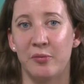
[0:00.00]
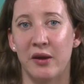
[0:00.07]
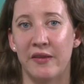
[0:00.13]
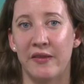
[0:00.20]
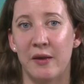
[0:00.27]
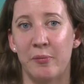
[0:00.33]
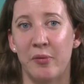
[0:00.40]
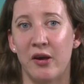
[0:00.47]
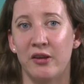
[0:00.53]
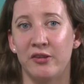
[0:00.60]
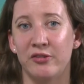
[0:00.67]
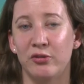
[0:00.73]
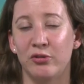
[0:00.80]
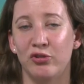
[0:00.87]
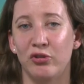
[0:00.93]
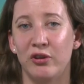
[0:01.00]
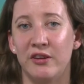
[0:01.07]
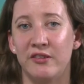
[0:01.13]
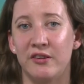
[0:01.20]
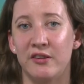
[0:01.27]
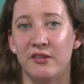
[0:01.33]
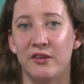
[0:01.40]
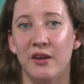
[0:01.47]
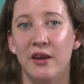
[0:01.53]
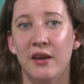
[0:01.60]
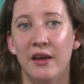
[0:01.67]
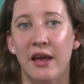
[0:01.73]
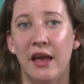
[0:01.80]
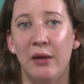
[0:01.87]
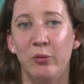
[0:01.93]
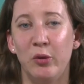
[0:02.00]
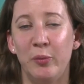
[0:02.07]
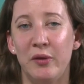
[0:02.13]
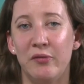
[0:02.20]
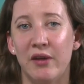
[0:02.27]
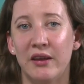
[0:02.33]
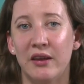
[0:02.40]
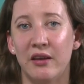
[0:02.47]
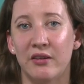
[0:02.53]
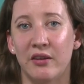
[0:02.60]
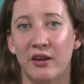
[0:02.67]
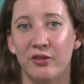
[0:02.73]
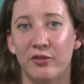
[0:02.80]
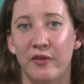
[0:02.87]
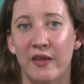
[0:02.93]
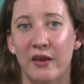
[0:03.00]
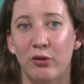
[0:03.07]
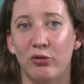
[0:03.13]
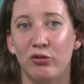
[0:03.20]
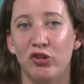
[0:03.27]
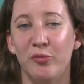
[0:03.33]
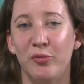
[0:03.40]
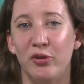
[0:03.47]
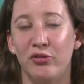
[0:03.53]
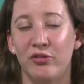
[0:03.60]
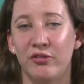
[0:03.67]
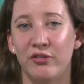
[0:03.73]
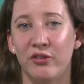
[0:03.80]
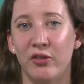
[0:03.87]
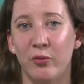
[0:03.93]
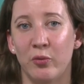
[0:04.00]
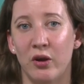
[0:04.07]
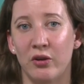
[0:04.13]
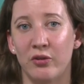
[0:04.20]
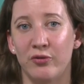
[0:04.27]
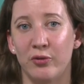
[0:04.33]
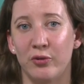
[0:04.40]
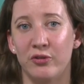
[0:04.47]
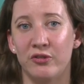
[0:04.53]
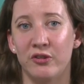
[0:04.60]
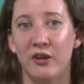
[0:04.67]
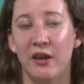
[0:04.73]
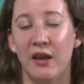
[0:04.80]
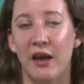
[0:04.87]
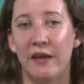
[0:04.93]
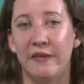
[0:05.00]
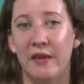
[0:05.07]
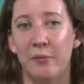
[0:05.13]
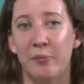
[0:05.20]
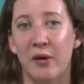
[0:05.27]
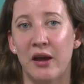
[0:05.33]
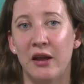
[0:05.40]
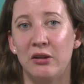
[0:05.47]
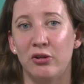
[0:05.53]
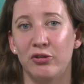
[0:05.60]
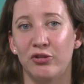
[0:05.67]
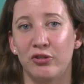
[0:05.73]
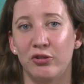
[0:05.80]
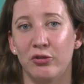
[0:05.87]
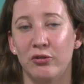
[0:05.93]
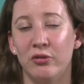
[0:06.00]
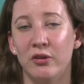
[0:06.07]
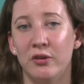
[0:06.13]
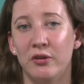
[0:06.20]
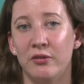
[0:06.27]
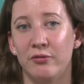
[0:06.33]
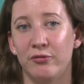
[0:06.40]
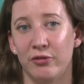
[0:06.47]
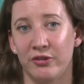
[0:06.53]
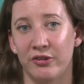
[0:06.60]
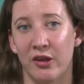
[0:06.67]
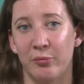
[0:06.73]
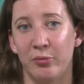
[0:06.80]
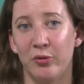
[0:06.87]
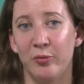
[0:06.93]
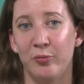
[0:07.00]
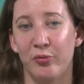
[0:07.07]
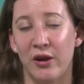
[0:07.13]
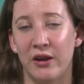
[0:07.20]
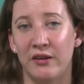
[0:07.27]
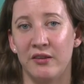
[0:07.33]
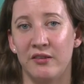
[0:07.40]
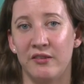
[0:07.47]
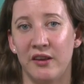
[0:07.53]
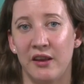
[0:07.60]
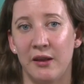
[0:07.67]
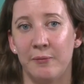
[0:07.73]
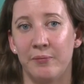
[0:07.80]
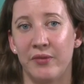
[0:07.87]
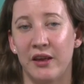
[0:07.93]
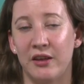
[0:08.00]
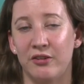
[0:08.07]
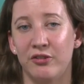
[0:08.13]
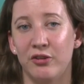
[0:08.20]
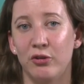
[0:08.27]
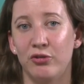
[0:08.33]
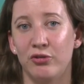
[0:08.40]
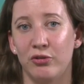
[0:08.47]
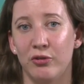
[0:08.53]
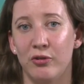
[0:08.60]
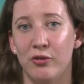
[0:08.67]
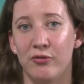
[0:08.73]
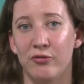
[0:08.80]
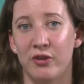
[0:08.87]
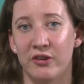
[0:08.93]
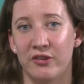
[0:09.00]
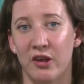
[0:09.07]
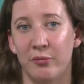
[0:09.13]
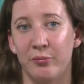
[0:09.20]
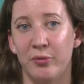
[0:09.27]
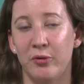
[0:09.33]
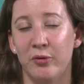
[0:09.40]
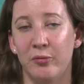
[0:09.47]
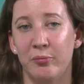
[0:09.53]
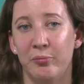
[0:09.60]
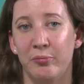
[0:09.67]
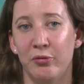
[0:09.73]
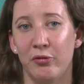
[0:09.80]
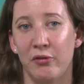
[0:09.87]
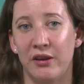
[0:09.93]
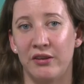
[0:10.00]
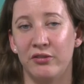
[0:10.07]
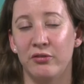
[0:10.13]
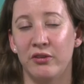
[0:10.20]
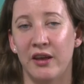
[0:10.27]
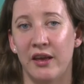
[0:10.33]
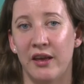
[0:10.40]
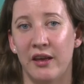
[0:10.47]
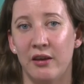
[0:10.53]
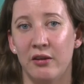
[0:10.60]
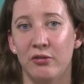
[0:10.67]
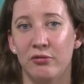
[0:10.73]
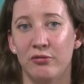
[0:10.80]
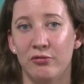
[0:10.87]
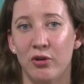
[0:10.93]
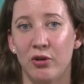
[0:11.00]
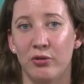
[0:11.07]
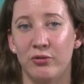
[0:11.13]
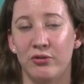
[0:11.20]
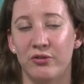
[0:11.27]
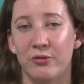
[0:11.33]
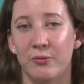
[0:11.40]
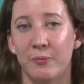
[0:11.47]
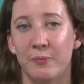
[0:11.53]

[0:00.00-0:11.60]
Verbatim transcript: by their personal choices and will be recognised for their contributions to the workforce and their biological, for example, pregnancy, and social, for example, parental care roles.